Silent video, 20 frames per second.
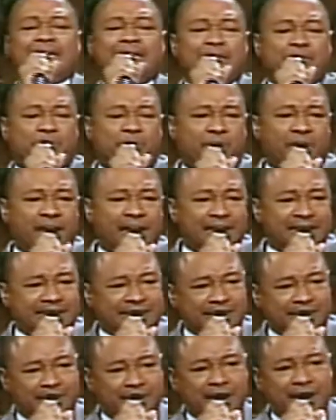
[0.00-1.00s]
and praise
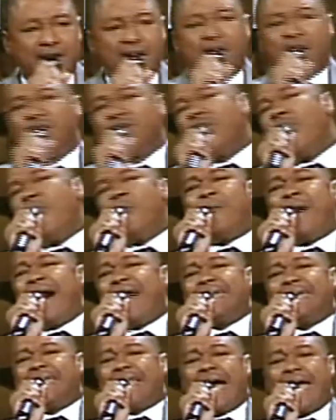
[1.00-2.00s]
him.
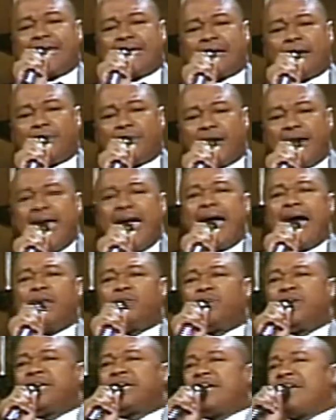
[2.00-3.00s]
Nobody like him. And
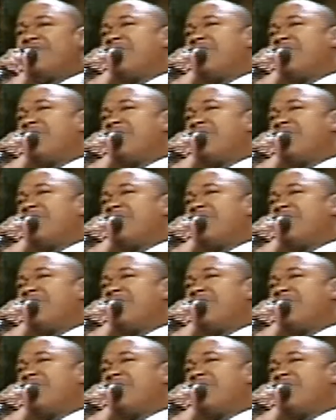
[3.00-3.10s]
we give